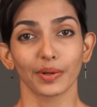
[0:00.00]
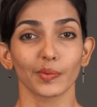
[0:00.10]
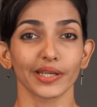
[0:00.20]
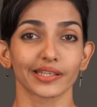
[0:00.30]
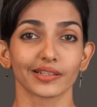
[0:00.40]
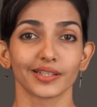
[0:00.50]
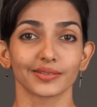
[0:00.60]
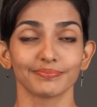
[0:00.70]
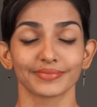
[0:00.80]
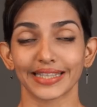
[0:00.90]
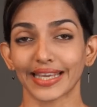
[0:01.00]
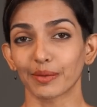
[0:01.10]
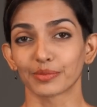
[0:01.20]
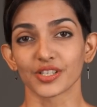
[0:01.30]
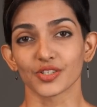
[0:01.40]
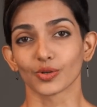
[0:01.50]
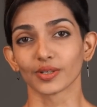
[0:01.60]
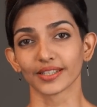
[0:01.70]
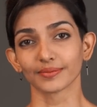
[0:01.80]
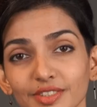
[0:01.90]
But we're here, and the camera's
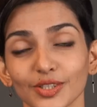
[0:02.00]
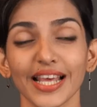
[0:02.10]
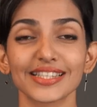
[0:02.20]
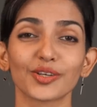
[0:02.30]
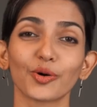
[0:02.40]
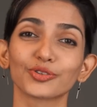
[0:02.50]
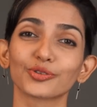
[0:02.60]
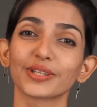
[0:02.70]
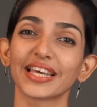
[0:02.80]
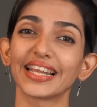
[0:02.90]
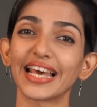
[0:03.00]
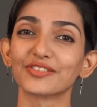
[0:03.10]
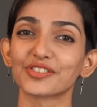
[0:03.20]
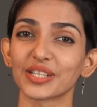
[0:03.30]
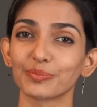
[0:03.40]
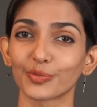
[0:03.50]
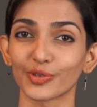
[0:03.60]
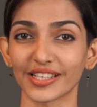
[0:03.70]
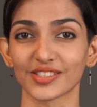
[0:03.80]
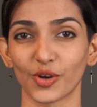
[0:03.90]
rolling. So let's go through their livestream
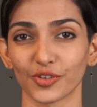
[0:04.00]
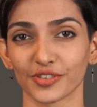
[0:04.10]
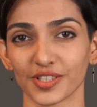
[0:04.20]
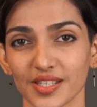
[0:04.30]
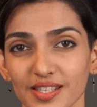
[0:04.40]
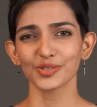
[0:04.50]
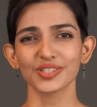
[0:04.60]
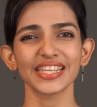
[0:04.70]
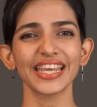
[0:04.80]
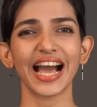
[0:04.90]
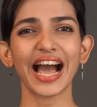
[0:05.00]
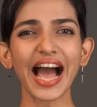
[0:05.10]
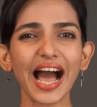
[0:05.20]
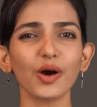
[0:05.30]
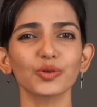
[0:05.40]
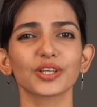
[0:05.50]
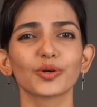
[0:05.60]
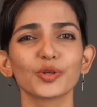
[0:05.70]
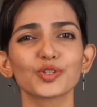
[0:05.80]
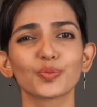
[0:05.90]
press conference to see how they're
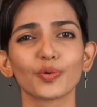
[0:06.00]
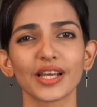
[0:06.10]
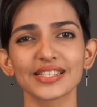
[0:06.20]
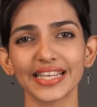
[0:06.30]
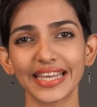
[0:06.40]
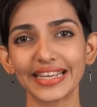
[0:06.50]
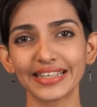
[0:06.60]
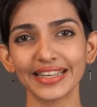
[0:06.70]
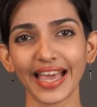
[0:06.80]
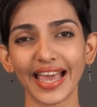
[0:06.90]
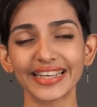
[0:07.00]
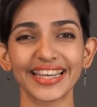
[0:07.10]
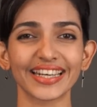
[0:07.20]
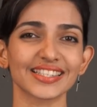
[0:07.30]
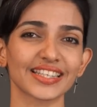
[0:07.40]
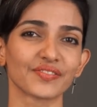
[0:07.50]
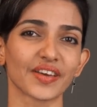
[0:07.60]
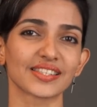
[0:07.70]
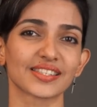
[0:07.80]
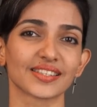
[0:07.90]
going to pull us in and get us
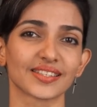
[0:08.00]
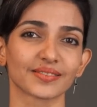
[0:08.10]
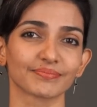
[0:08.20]
invested